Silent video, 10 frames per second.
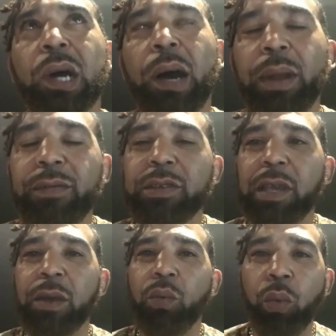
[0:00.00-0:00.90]
I'll have to
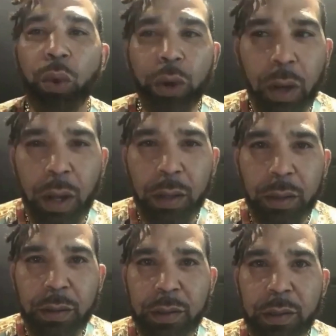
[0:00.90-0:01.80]
say,
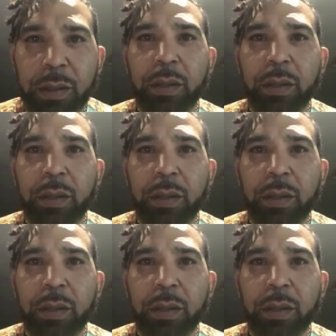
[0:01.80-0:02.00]
watercolors,